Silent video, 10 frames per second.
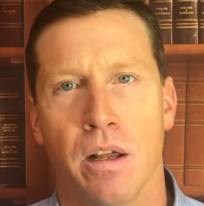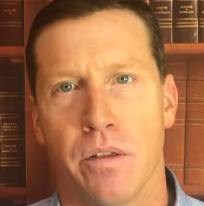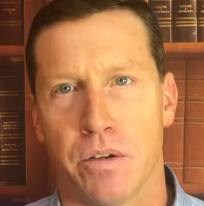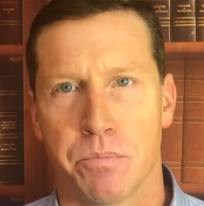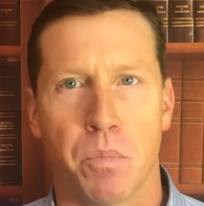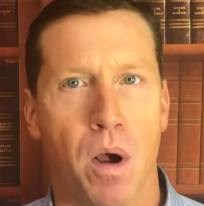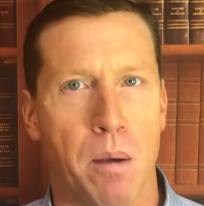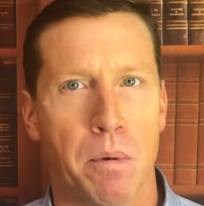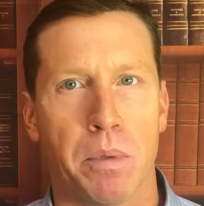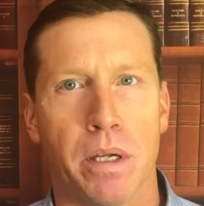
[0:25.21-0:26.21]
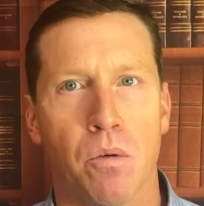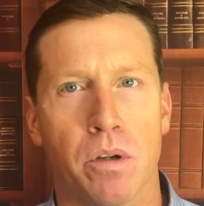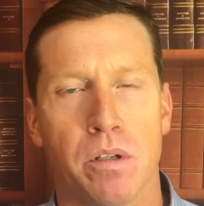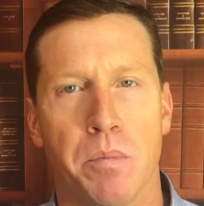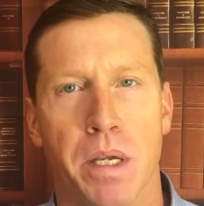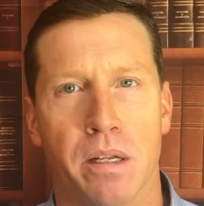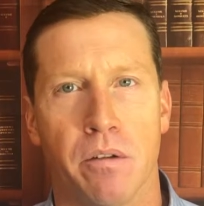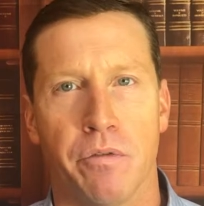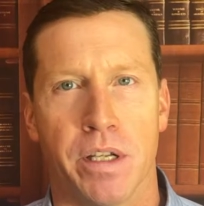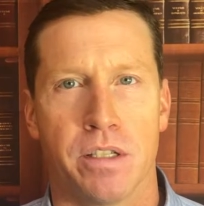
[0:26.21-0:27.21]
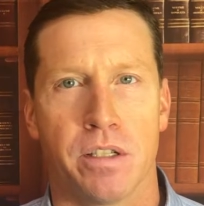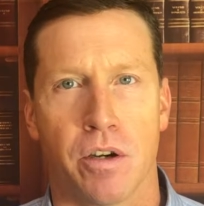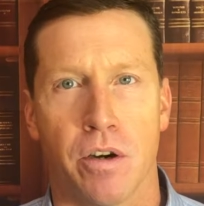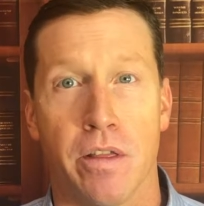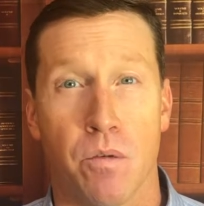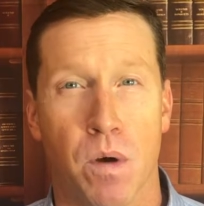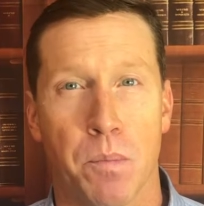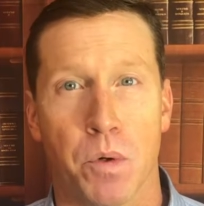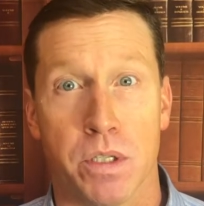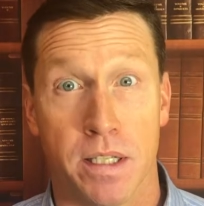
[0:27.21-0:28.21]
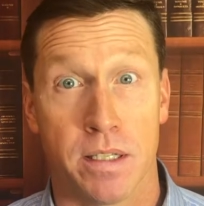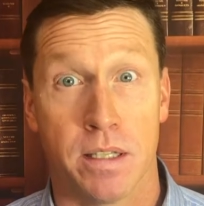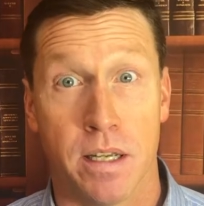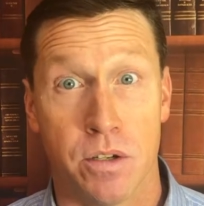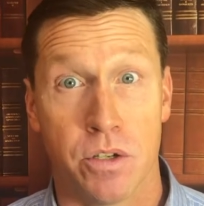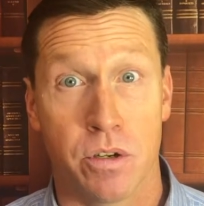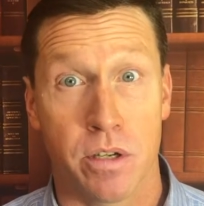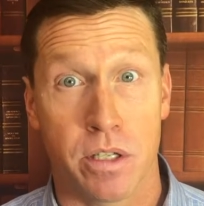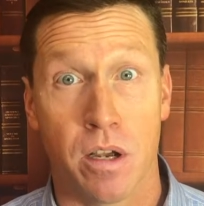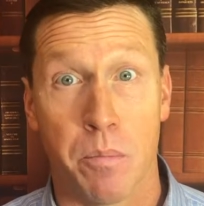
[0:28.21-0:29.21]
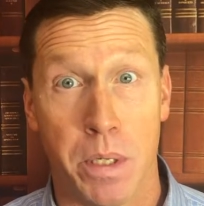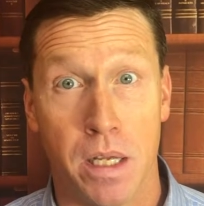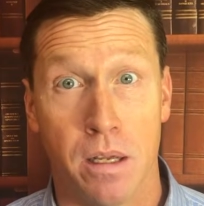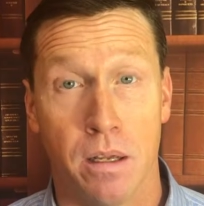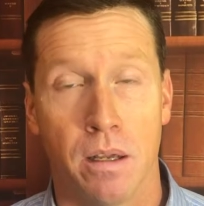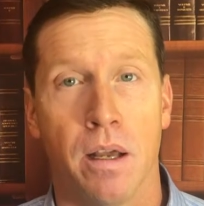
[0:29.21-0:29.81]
There's probably going to be a defense attorney that represents the insurance company.